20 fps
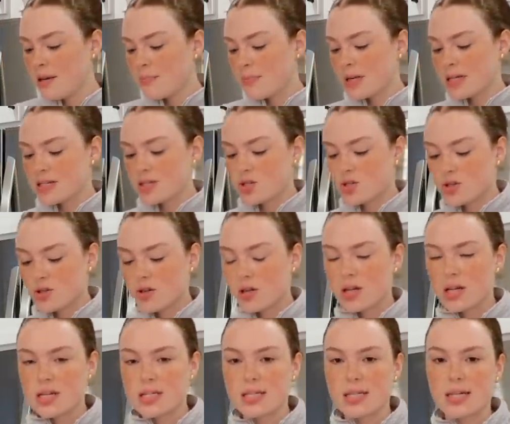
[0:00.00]
my
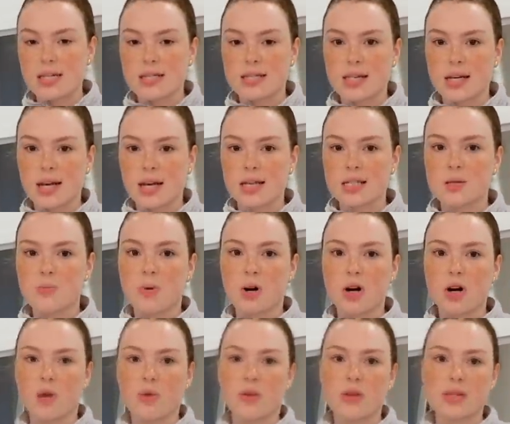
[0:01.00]
sister-in-law Nadine is letting us
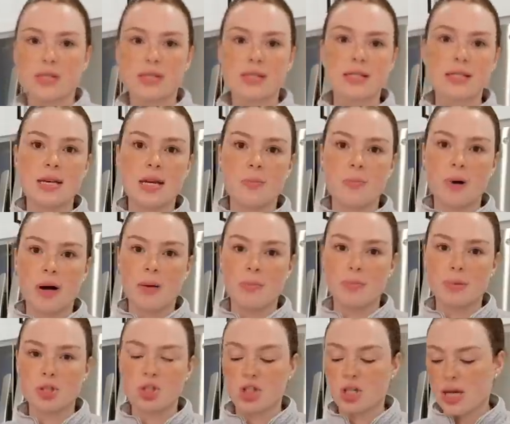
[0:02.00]
borrow this tea
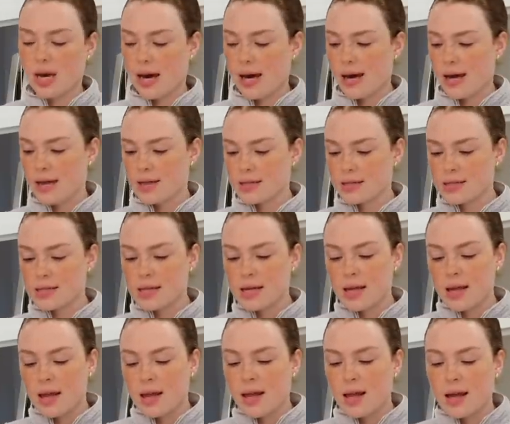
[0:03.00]
pump she has.
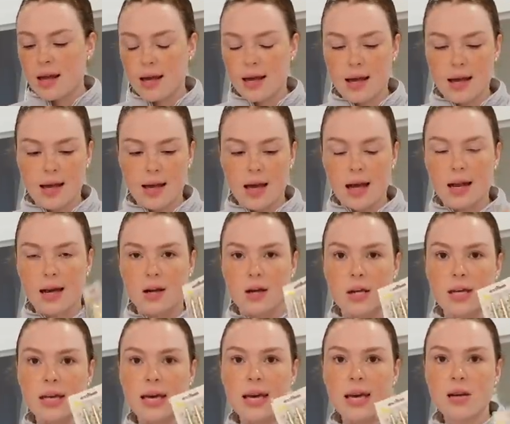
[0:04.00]
And I
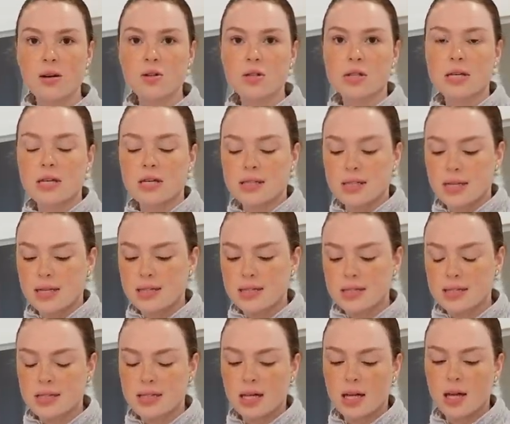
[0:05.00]
got candles because
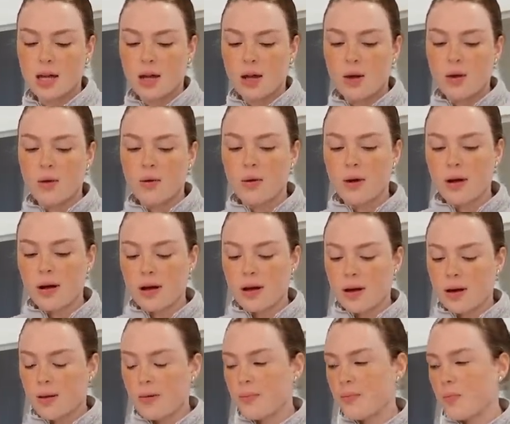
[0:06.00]

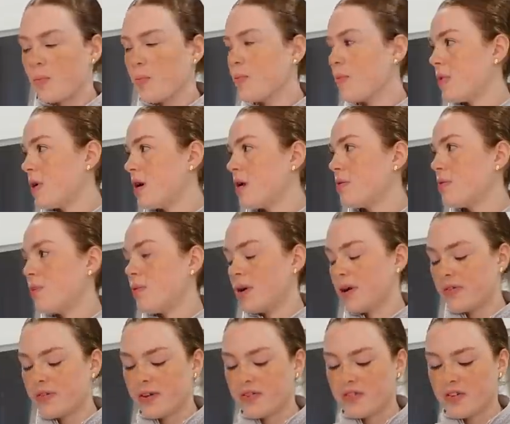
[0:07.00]
it's
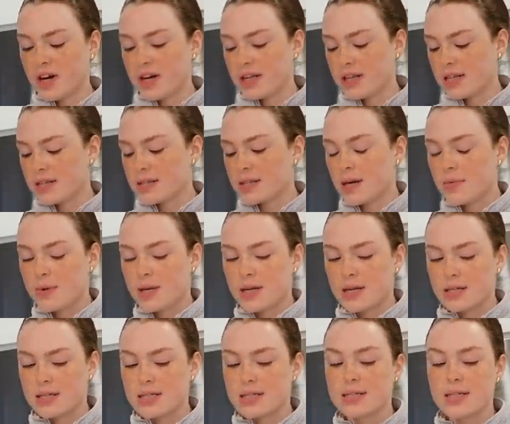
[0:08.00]
one of our friends that's
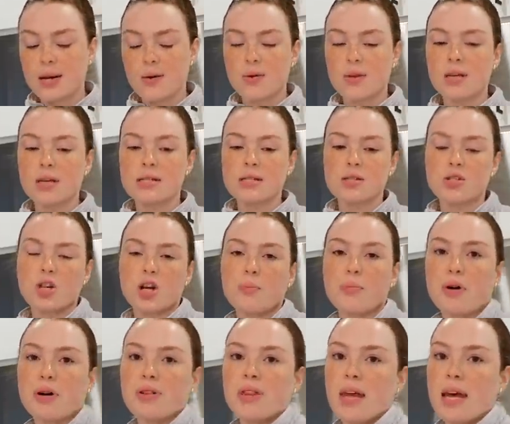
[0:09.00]
coming to stay with us. It's her
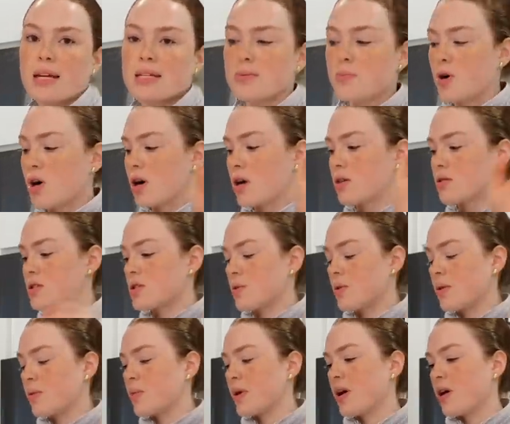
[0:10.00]
birthday tomorrow, so
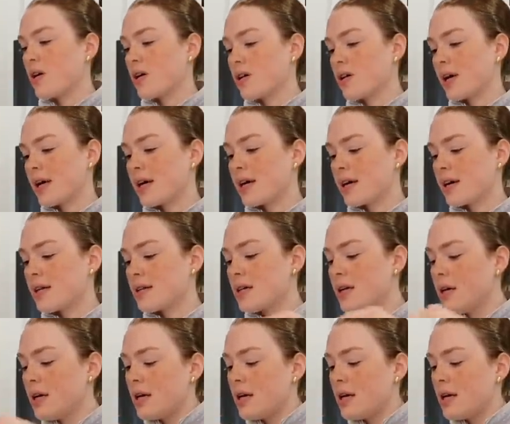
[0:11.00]
we got her like a